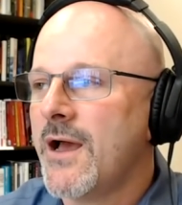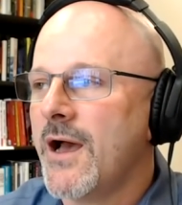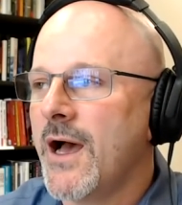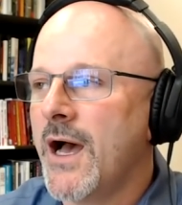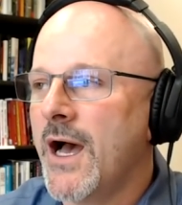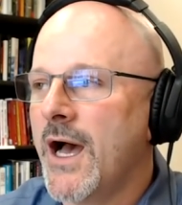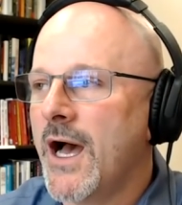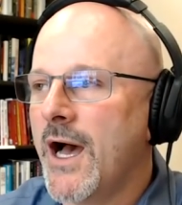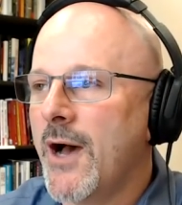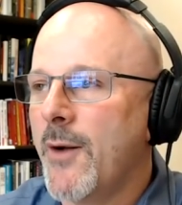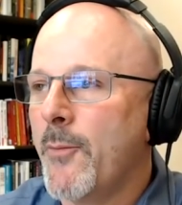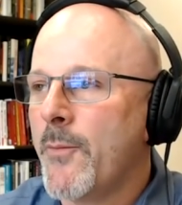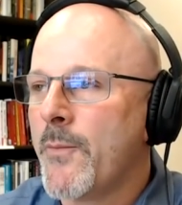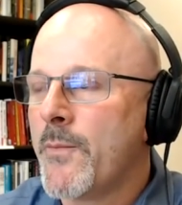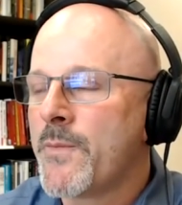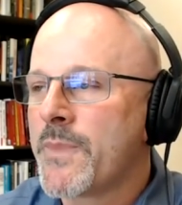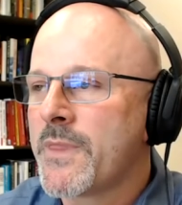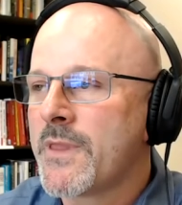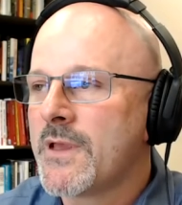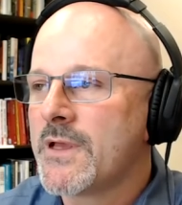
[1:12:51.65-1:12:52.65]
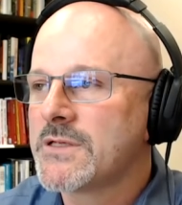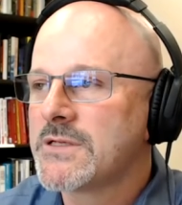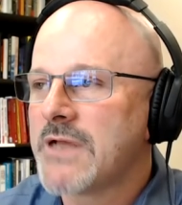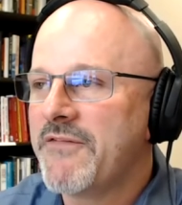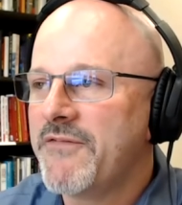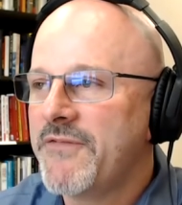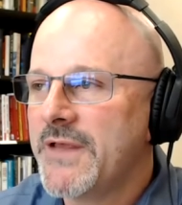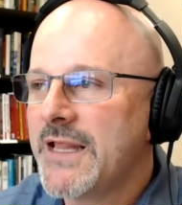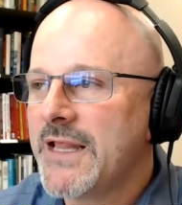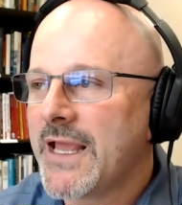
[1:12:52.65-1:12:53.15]
So I
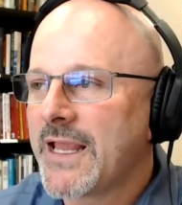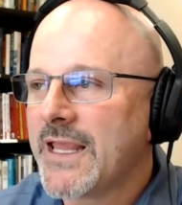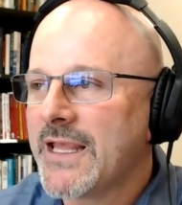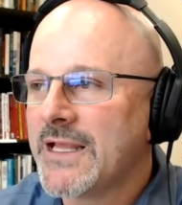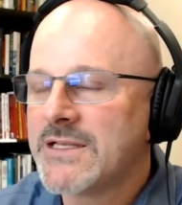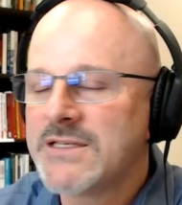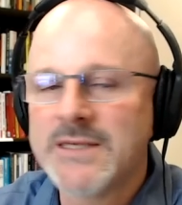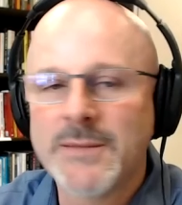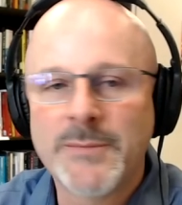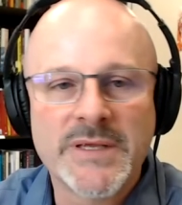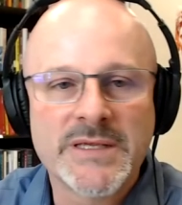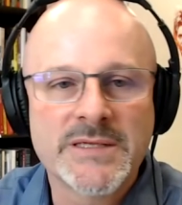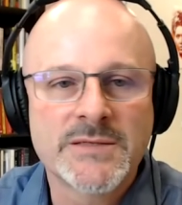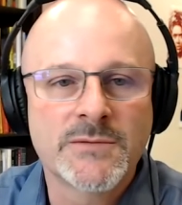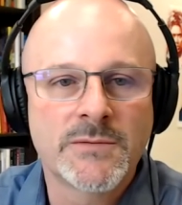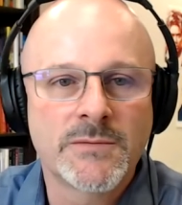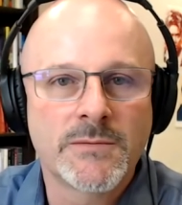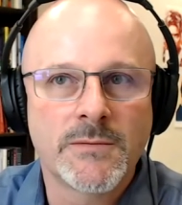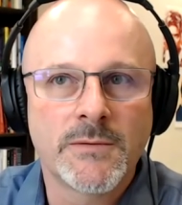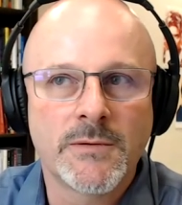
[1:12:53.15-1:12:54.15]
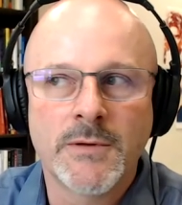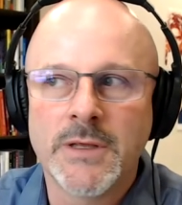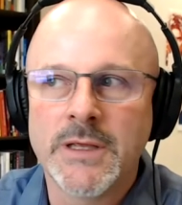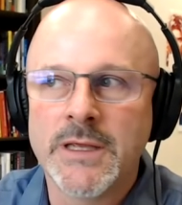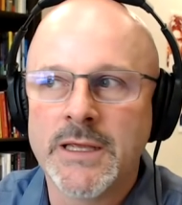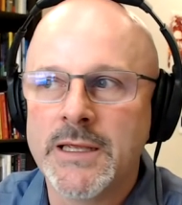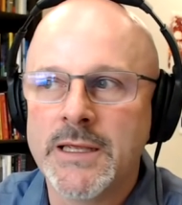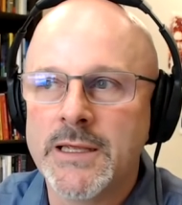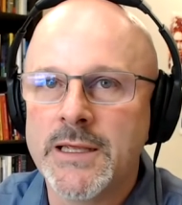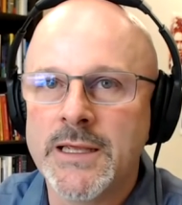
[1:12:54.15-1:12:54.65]
feel like kinship
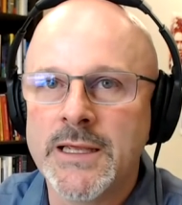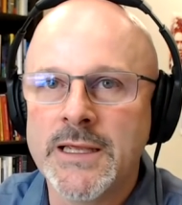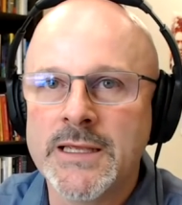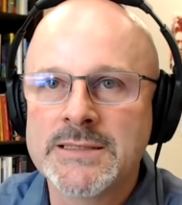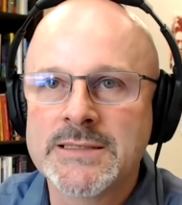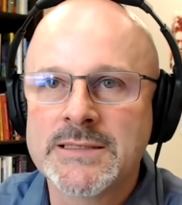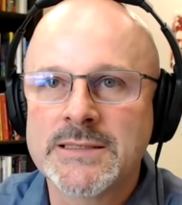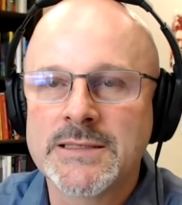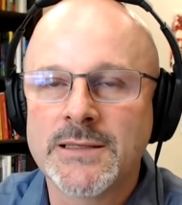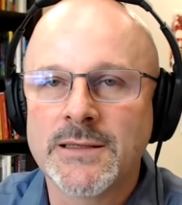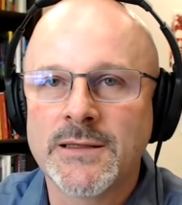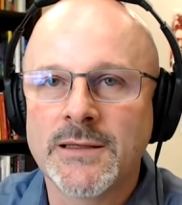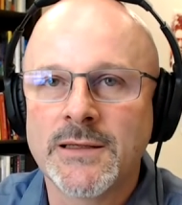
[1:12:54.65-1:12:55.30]
is